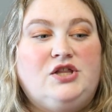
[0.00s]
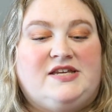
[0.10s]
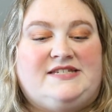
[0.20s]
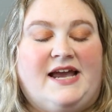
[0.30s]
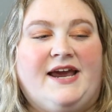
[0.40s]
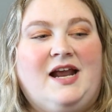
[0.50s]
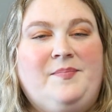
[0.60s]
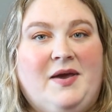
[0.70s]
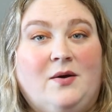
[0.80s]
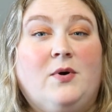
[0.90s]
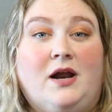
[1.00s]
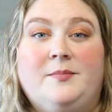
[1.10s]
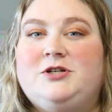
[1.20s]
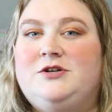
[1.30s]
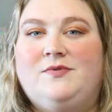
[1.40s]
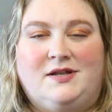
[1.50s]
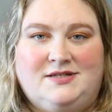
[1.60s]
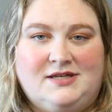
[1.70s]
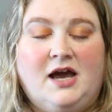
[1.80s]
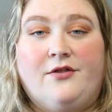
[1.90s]
The second I pick one up she
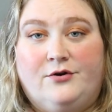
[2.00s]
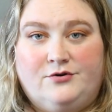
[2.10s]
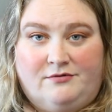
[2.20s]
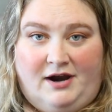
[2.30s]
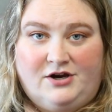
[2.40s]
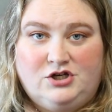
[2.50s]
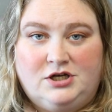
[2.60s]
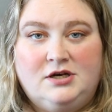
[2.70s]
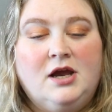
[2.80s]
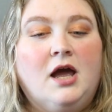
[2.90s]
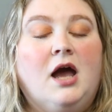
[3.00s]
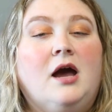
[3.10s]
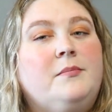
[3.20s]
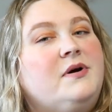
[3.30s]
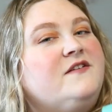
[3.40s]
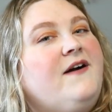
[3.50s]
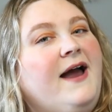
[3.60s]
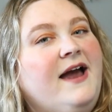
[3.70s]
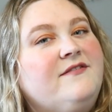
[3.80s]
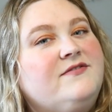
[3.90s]
runs the other direction but if
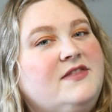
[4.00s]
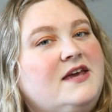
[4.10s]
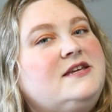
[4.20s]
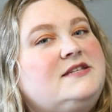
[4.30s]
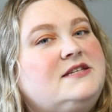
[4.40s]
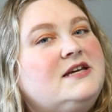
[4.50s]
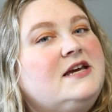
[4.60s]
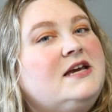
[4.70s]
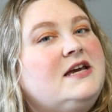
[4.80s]
I have this